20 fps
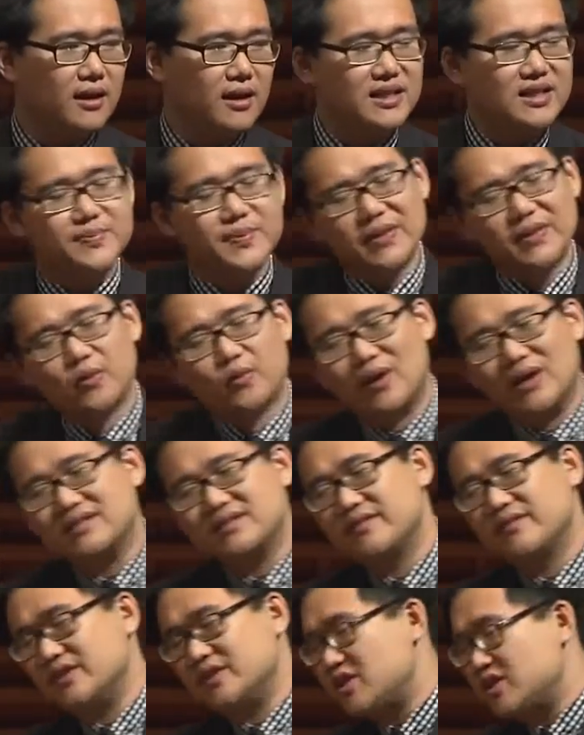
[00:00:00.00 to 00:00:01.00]
and spend the
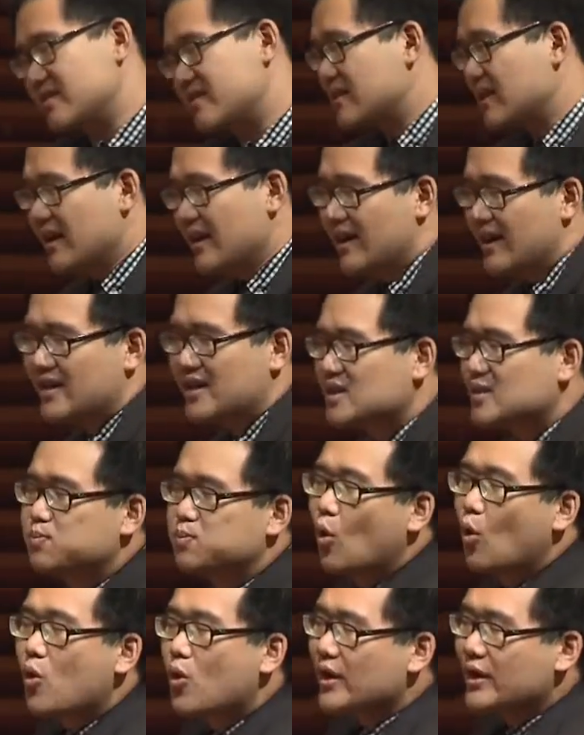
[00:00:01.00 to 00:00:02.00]
rest of it just
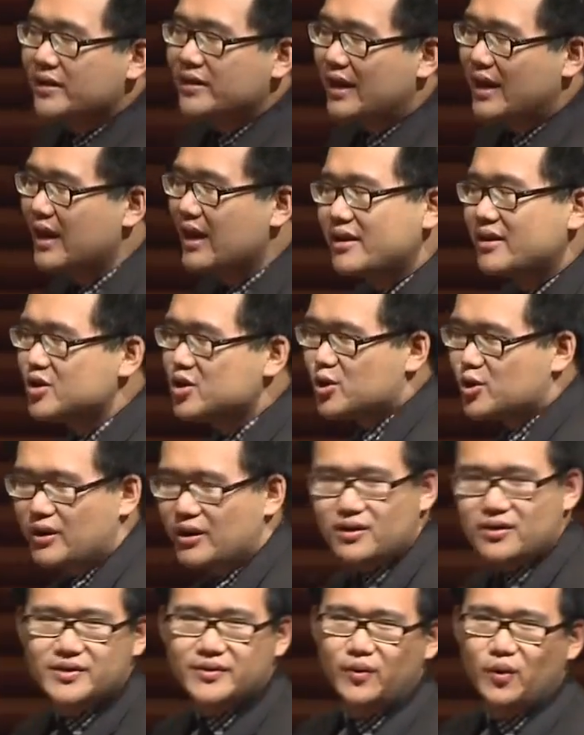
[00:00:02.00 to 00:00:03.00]
exploring the hidden
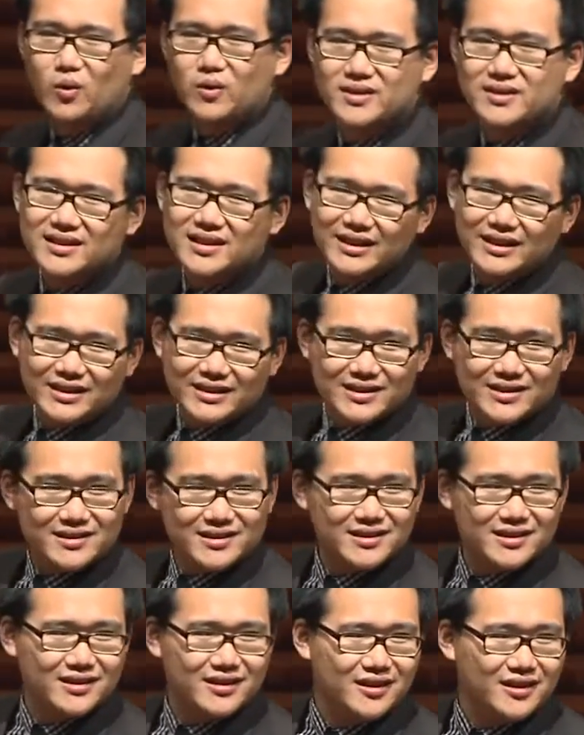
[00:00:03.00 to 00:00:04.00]
trails of old
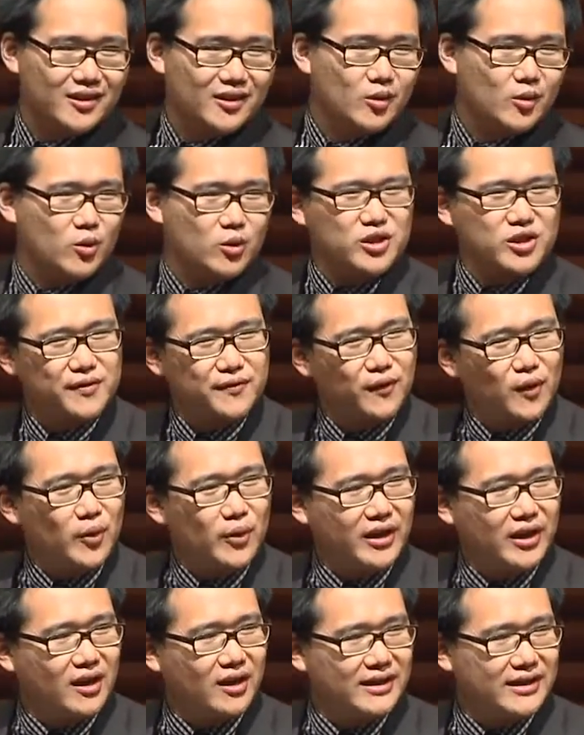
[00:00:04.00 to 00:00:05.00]
cities or just
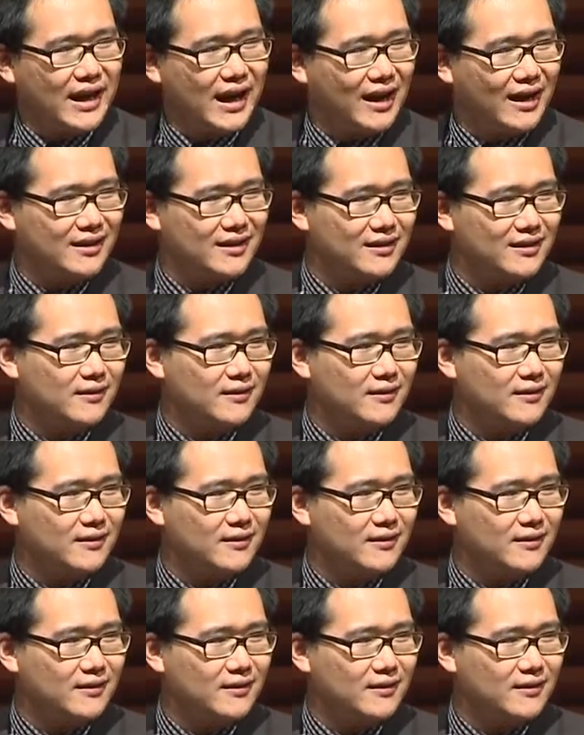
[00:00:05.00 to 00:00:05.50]
floating on a yacht.